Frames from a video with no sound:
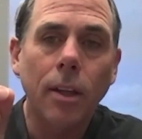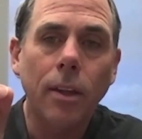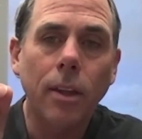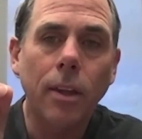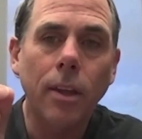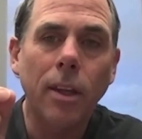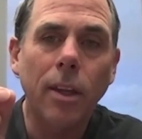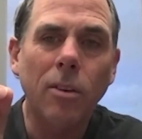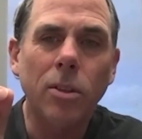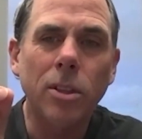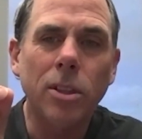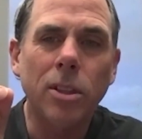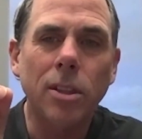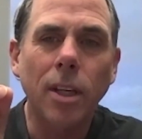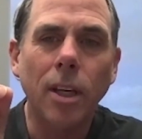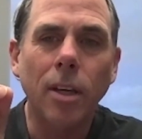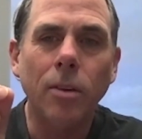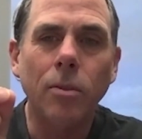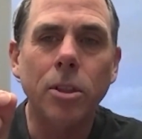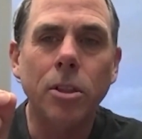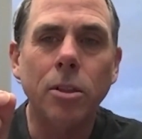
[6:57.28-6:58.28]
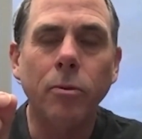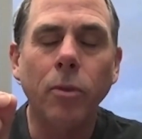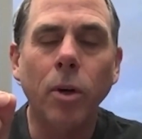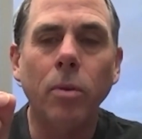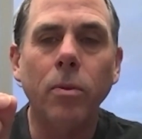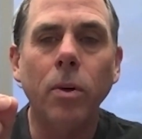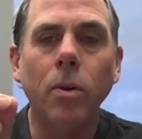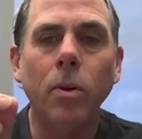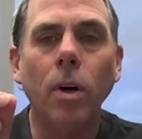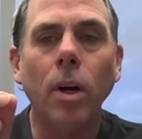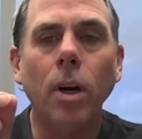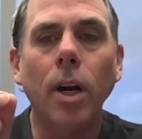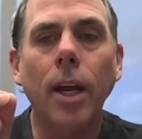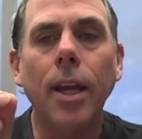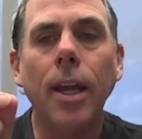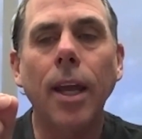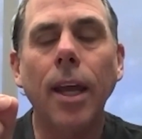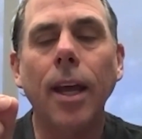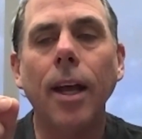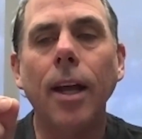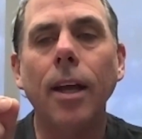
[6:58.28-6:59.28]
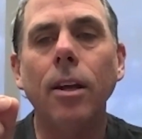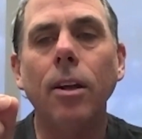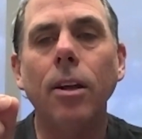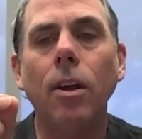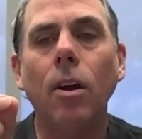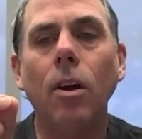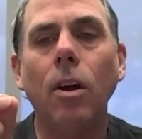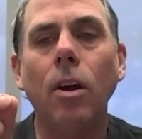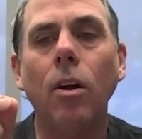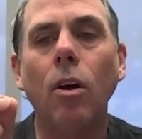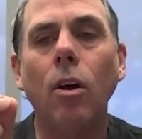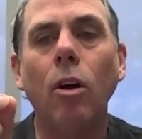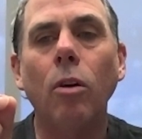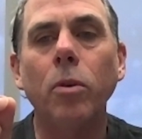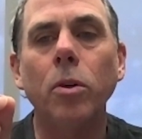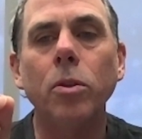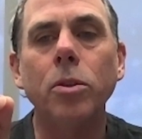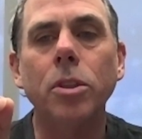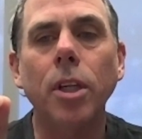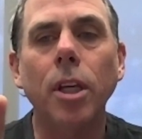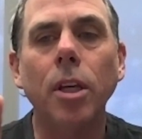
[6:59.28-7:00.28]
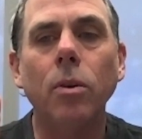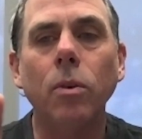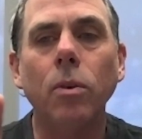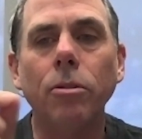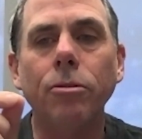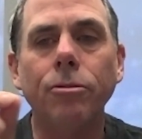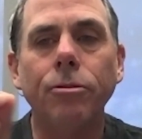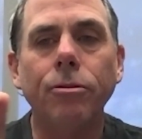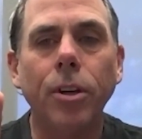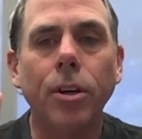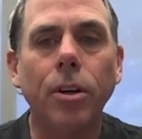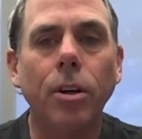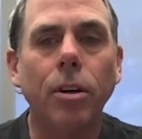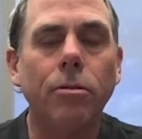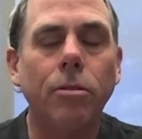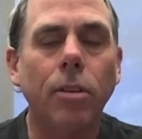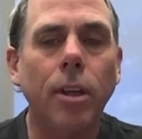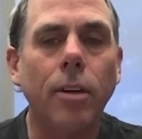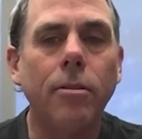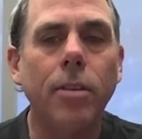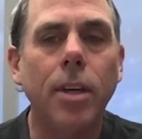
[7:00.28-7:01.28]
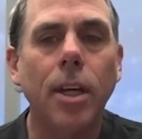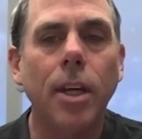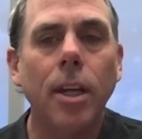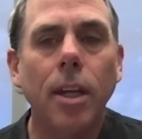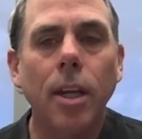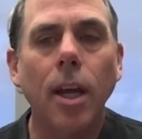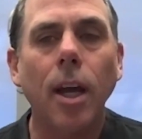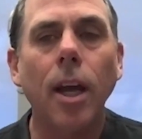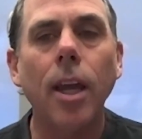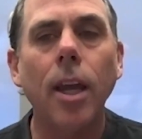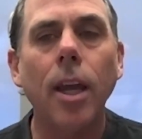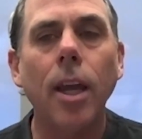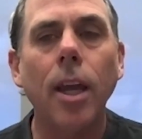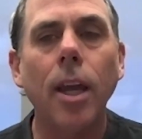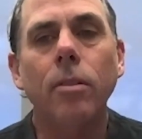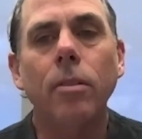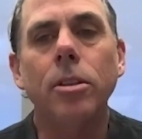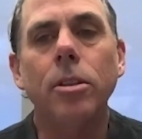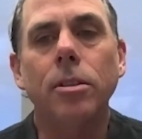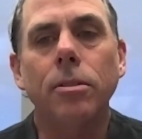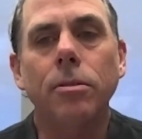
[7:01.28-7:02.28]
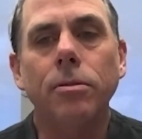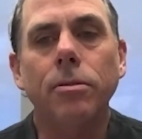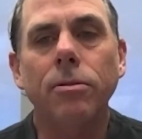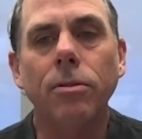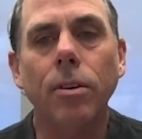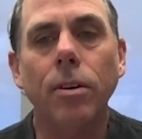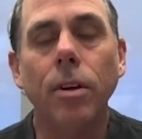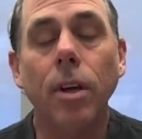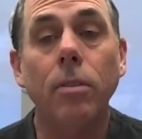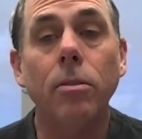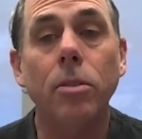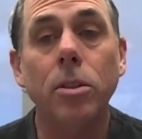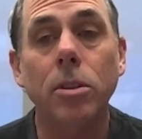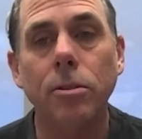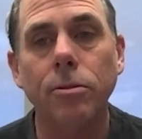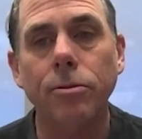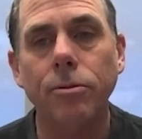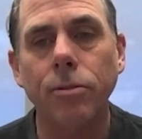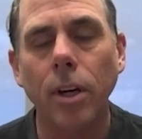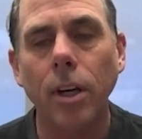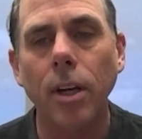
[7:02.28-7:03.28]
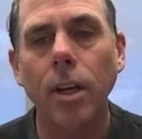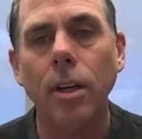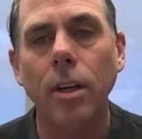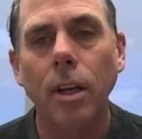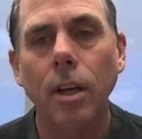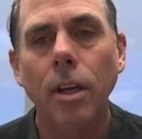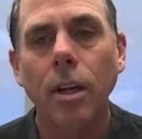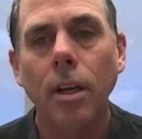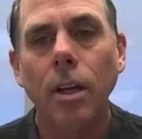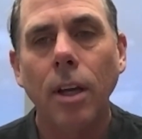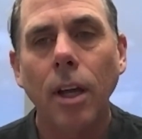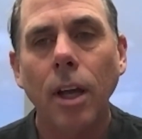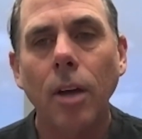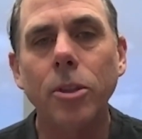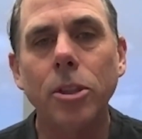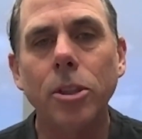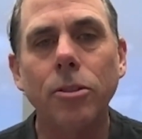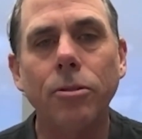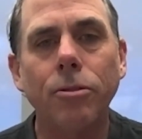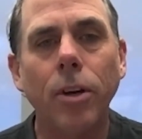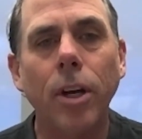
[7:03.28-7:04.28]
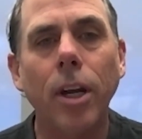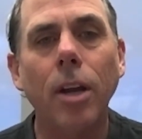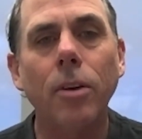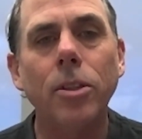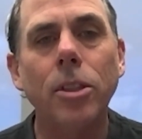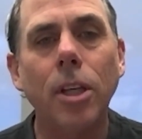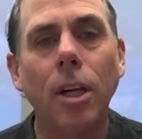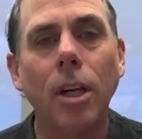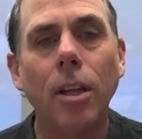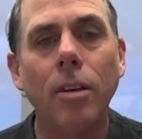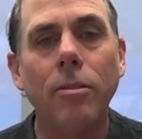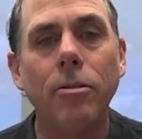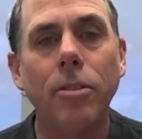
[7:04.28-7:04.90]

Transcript: it was a moment where I had an almost equal fear of living and dying. I was afraid I was going to live